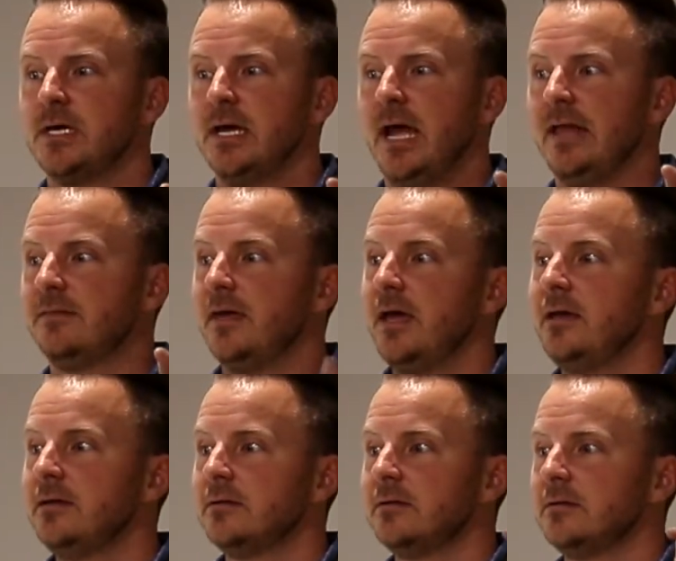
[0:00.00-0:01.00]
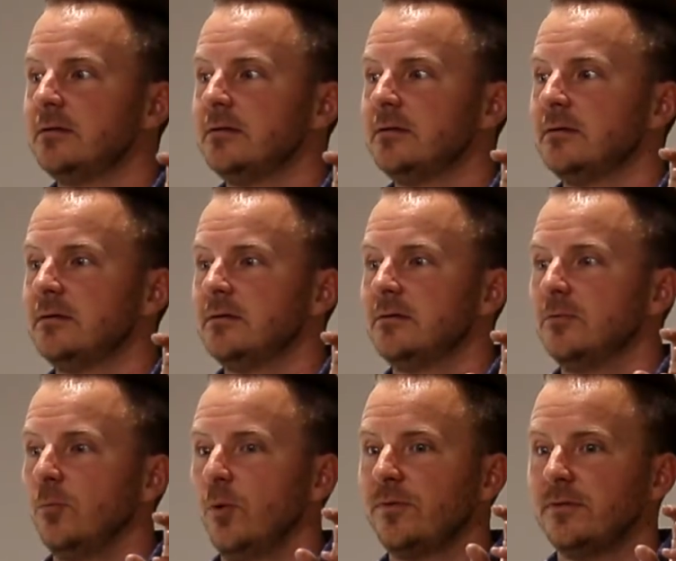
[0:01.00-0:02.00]
And
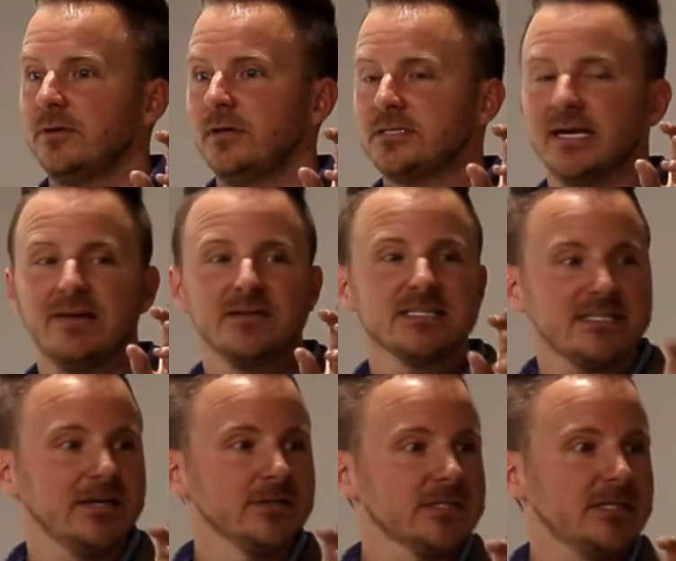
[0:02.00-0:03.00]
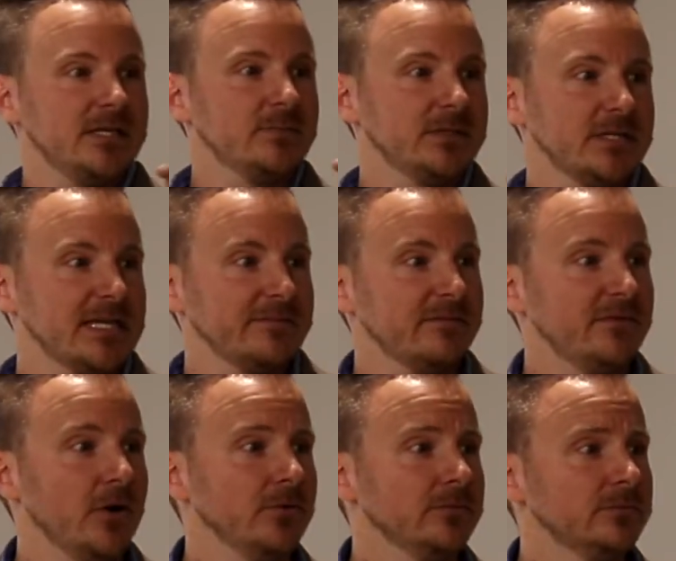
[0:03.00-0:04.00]
it's like having a sales team that doesn't have a
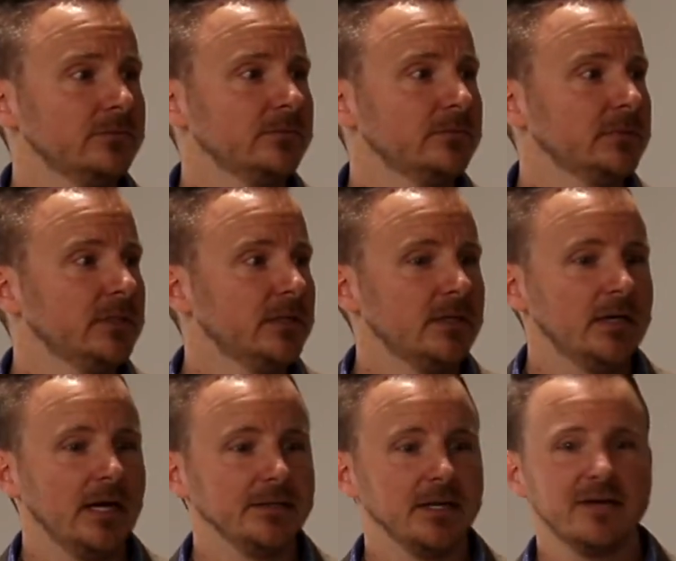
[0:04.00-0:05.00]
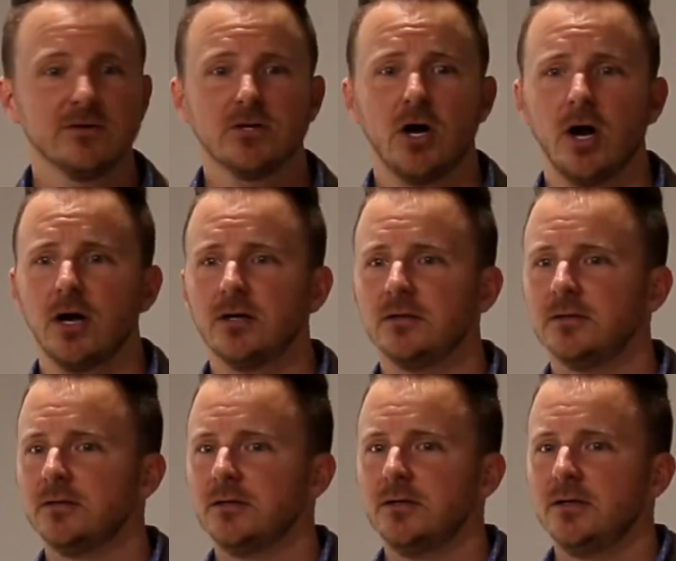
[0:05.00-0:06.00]
phone, and doesn't have a car,
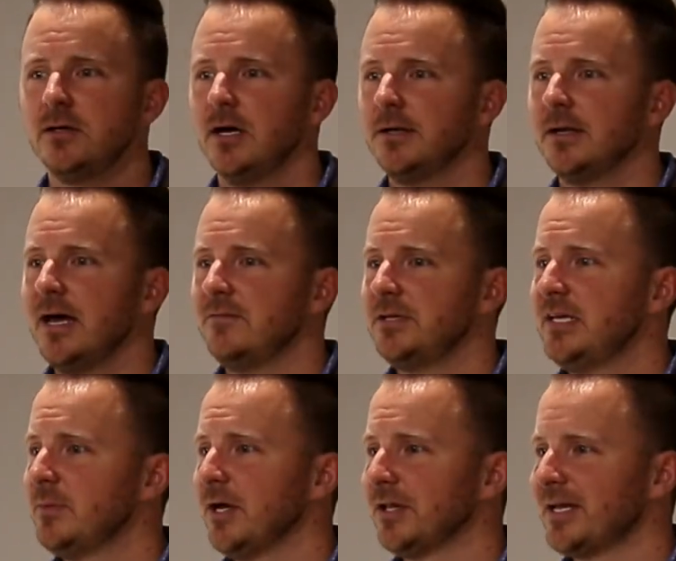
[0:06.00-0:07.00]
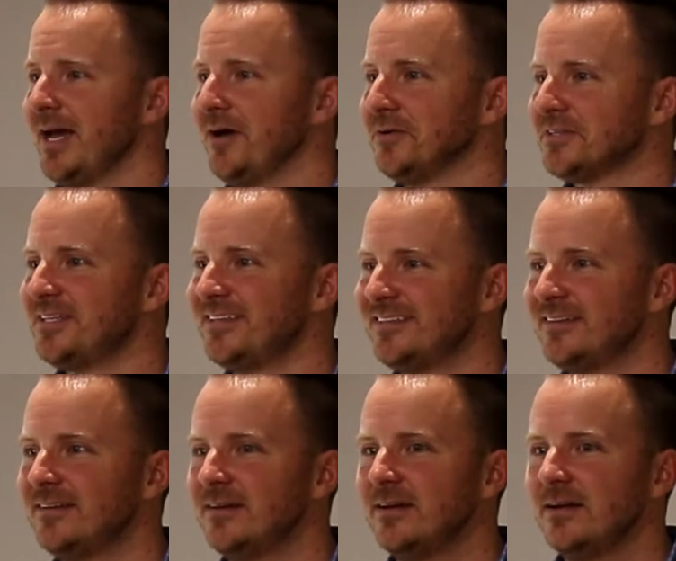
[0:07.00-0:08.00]
and doesn't have an email account.
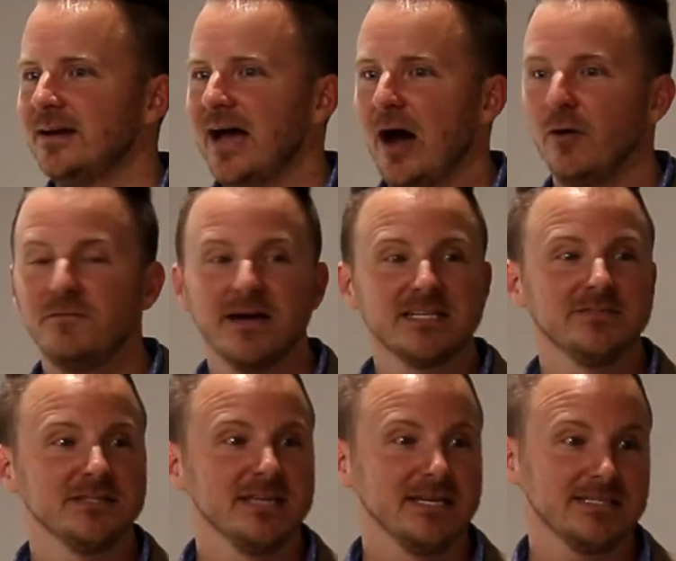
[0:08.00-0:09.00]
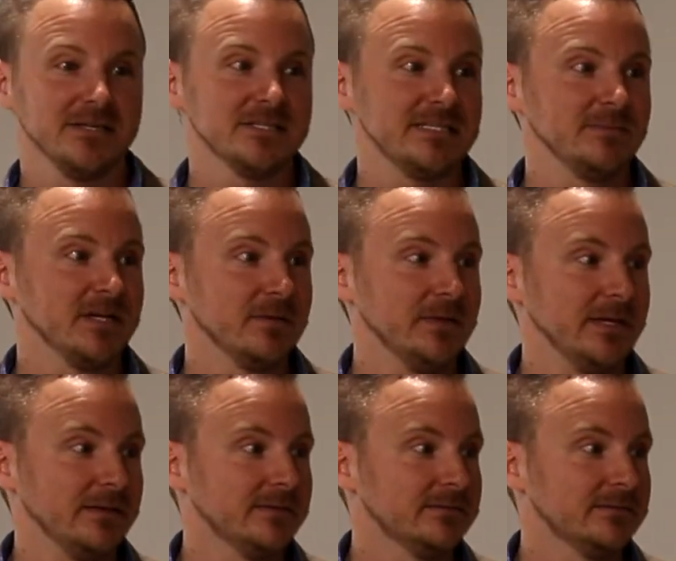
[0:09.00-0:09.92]
How effective is that sales team going to be?